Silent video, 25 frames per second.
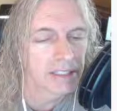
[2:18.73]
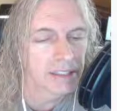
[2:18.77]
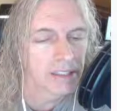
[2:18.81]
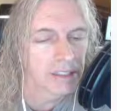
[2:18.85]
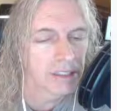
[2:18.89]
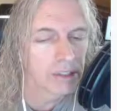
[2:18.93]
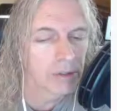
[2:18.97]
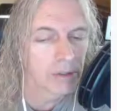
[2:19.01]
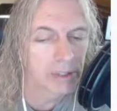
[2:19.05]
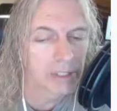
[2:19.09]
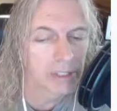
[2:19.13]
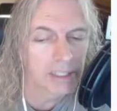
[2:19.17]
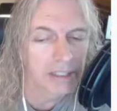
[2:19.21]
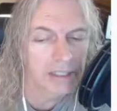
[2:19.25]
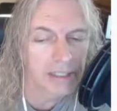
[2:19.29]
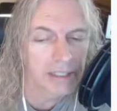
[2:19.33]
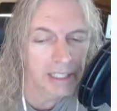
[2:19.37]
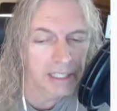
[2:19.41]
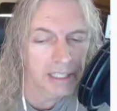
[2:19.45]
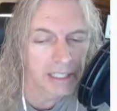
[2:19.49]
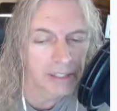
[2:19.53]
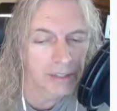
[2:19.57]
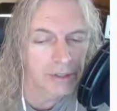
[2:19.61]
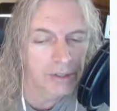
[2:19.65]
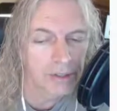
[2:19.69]
is going to
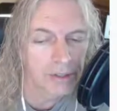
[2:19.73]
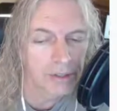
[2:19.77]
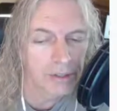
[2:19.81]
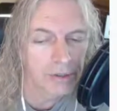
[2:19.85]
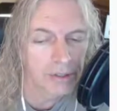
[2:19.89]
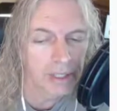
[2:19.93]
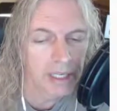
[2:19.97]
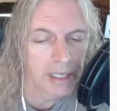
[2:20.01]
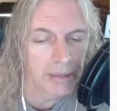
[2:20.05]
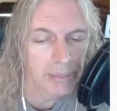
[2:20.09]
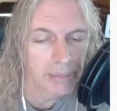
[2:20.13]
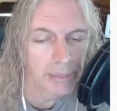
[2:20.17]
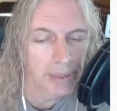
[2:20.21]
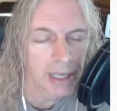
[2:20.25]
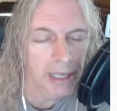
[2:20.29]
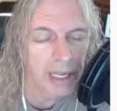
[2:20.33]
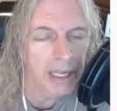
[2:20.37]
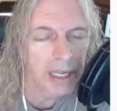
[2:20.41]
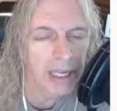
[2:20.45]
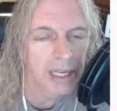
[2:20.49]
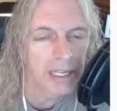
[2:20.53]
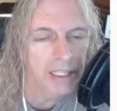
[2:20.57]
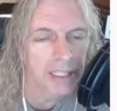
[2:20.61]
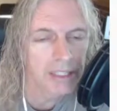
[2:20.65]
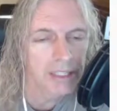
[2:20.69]
take you to a
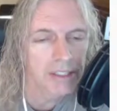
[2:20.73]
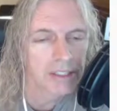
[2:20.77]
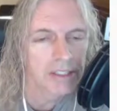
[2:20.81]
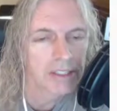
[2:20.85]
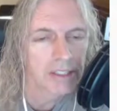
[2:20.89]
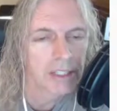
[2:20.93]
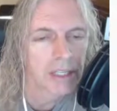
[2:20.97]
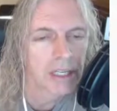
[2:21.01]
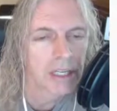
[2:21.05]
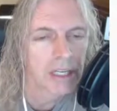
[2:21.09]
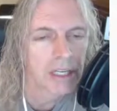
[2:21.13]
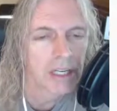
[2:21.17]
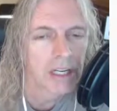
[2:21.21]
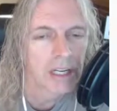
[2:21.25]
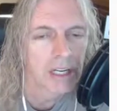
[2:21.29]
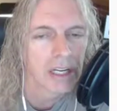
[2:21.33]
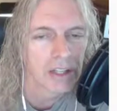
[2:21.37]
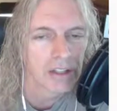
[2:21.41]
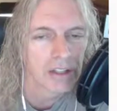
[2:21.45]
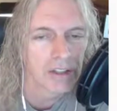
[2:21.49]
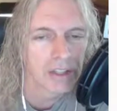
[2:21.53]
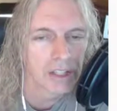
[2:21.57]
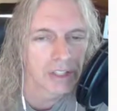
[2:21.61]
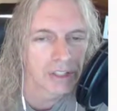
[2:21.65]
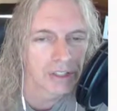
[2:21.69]
page
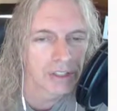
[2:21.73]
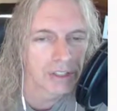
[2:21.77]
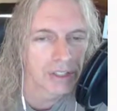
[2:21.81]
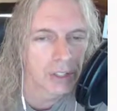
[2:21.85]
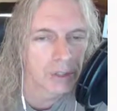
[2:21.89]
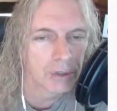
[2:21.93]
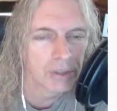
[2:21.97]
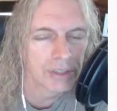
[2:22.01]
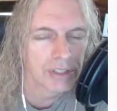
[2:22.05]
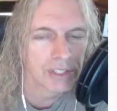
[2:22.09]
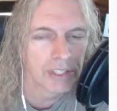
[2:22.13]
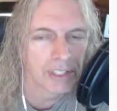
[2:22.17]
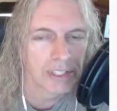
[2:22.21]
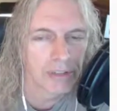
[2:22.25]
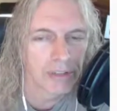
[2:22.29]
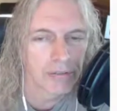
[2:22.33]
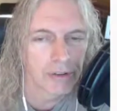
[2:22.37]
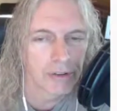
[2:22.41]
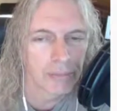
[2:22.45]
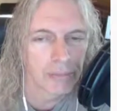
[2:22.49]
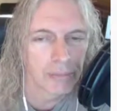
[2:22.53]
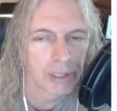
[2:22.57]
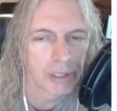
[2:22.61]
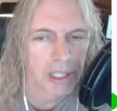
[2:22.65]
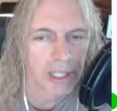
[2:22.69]
that shows the
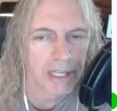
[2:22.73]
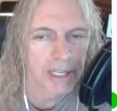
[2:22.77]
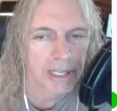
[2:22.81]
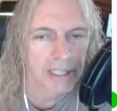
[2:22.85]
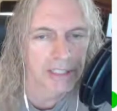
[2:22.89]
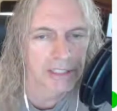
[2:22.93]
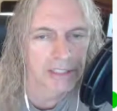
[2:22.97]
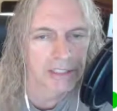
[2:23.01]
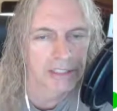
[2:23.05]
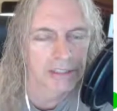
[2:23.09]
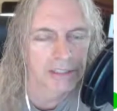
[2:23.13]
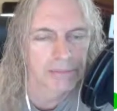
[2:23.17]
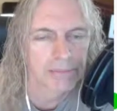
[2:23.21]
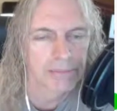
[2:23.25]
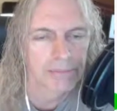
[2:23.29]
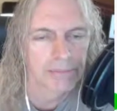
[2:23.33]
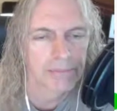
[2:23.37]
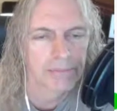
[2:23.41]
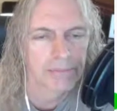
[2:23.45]
different plans.